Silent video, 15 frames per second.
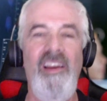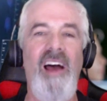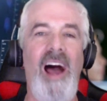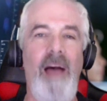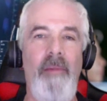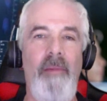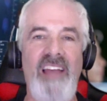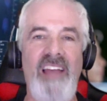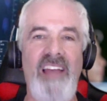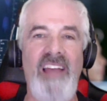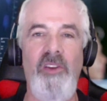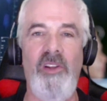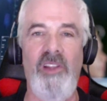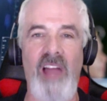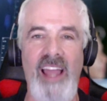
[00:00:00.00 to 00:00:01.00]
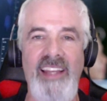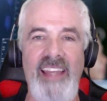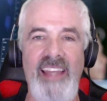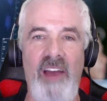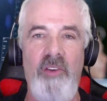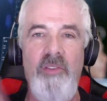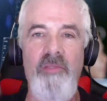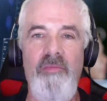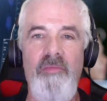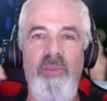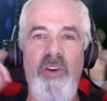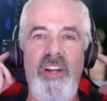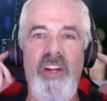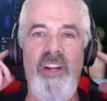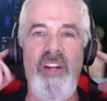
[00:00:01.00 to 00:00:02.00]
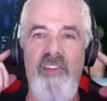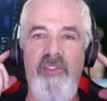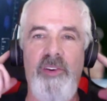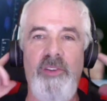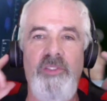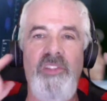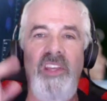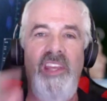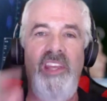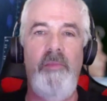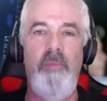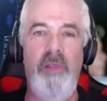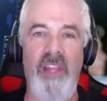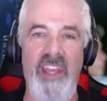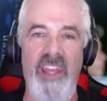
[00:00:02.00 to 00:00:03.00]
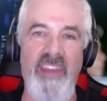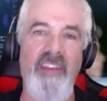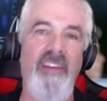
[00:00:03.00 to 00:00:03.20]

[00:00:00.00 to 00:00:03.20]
I'm asking you to lie down, put on headphones, hit play,